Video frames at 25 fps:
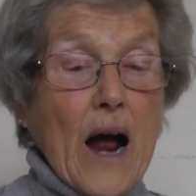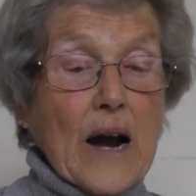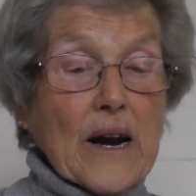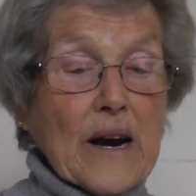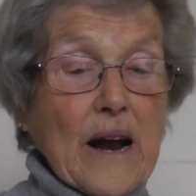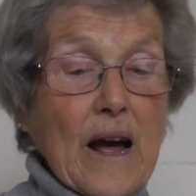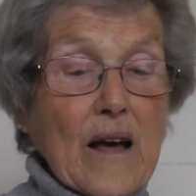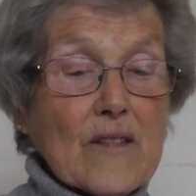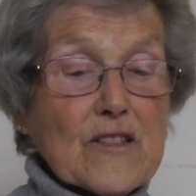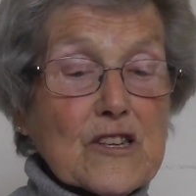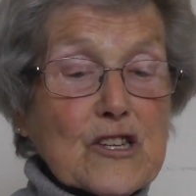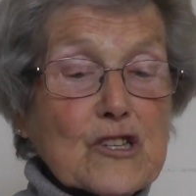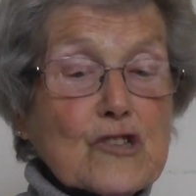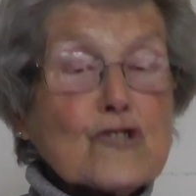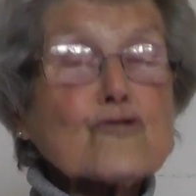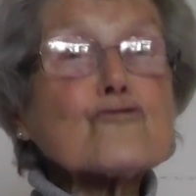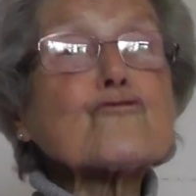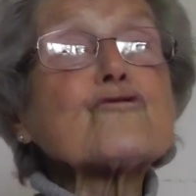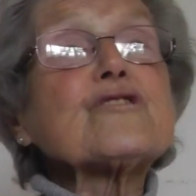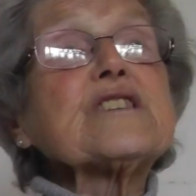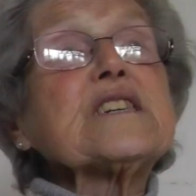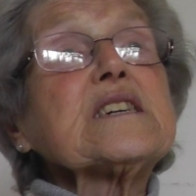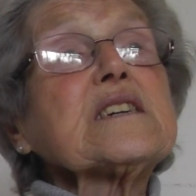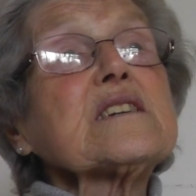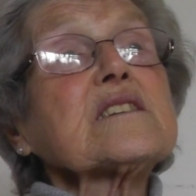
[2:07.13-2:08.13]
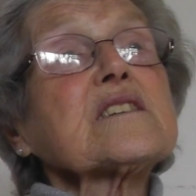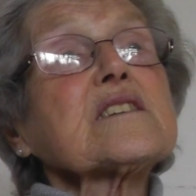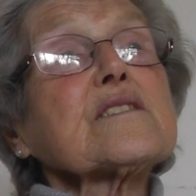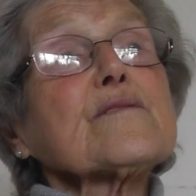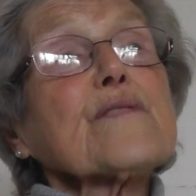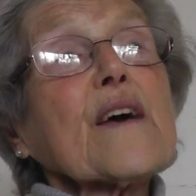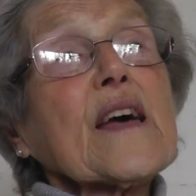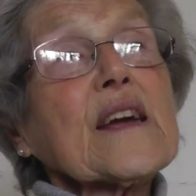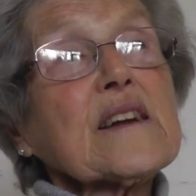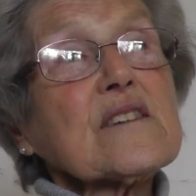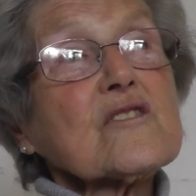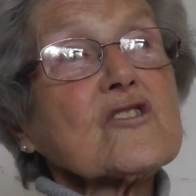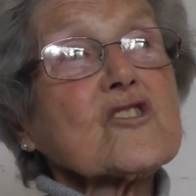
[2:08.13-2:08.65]
Now, the streets of
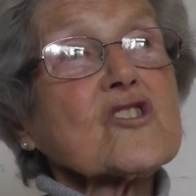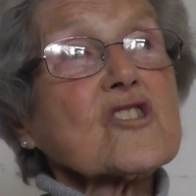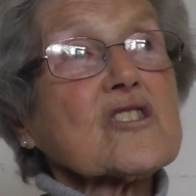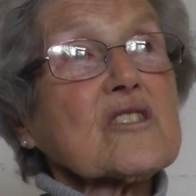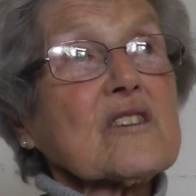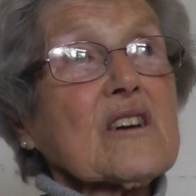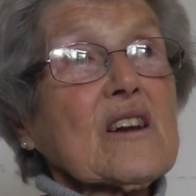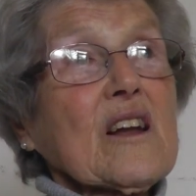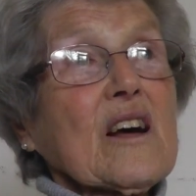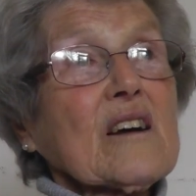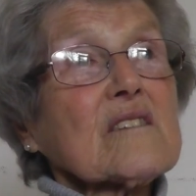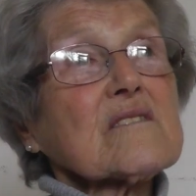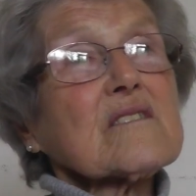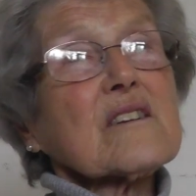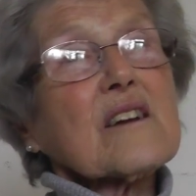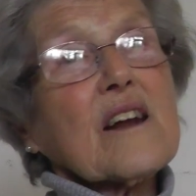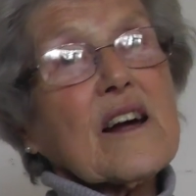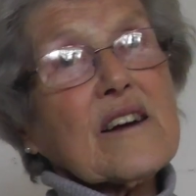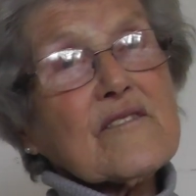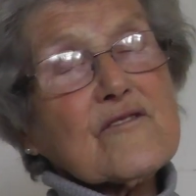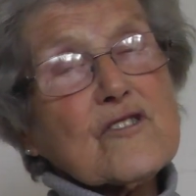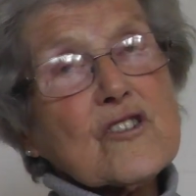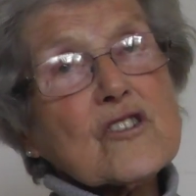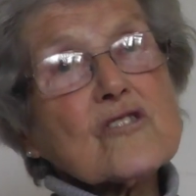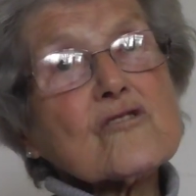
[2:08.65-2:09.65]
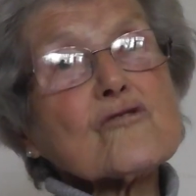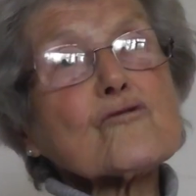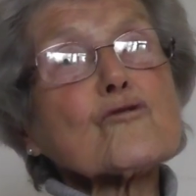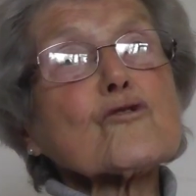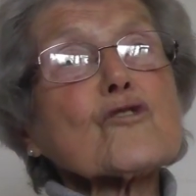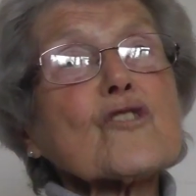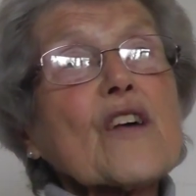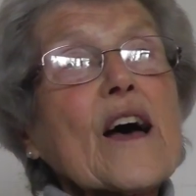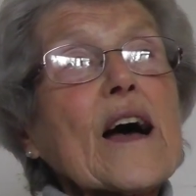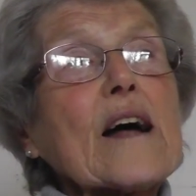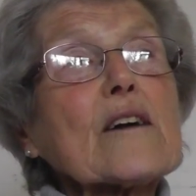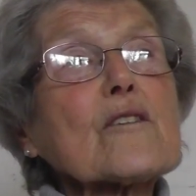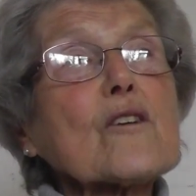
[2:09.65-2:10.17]
ancient London, I've told you
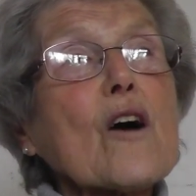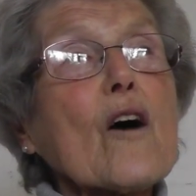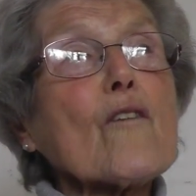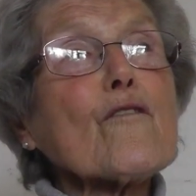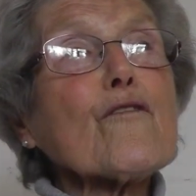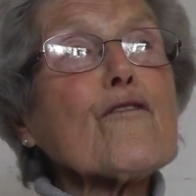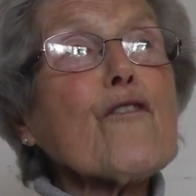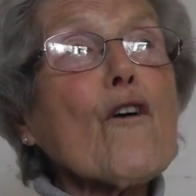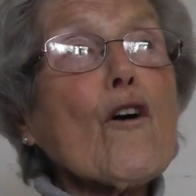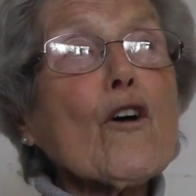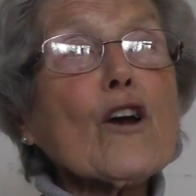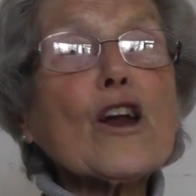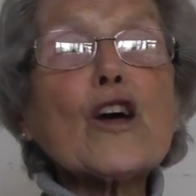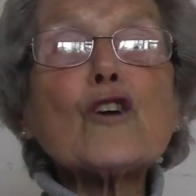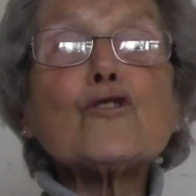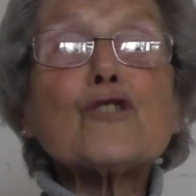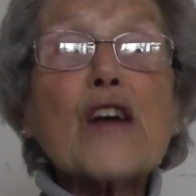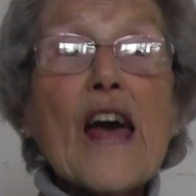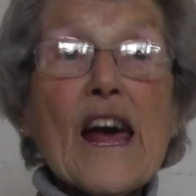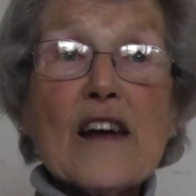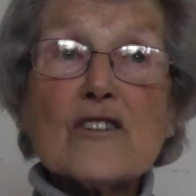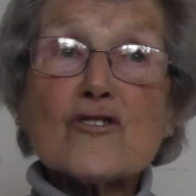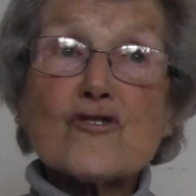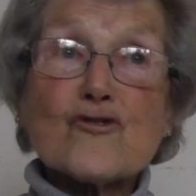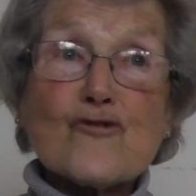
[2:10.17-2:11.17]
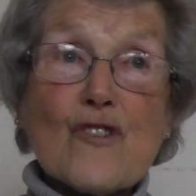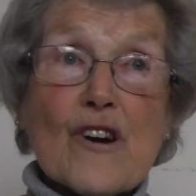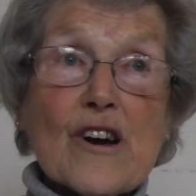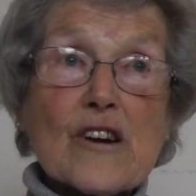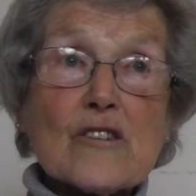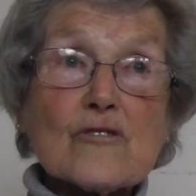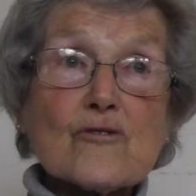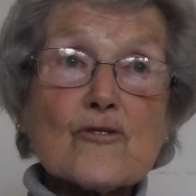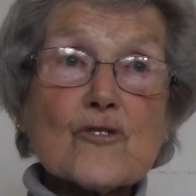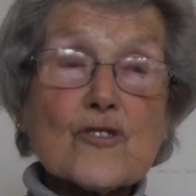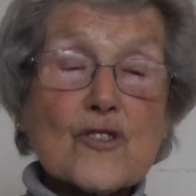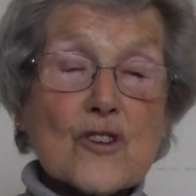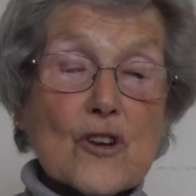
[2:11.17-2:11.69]
that, followed
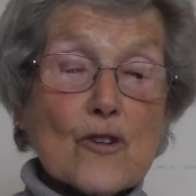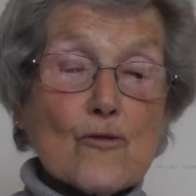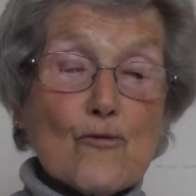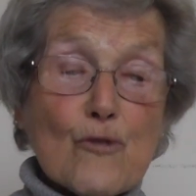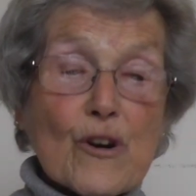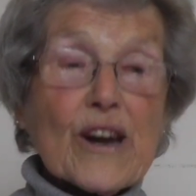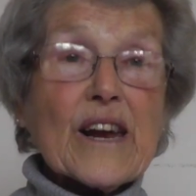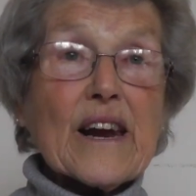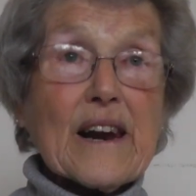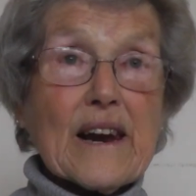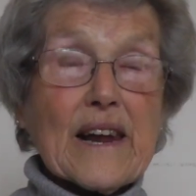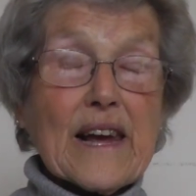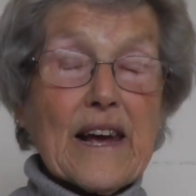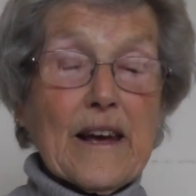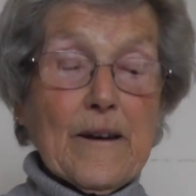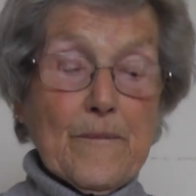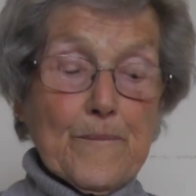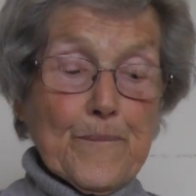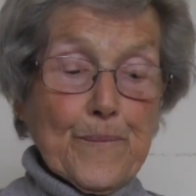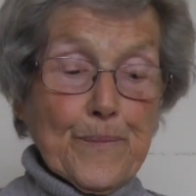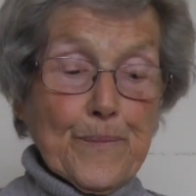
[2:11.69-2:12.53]
hedgerows, really,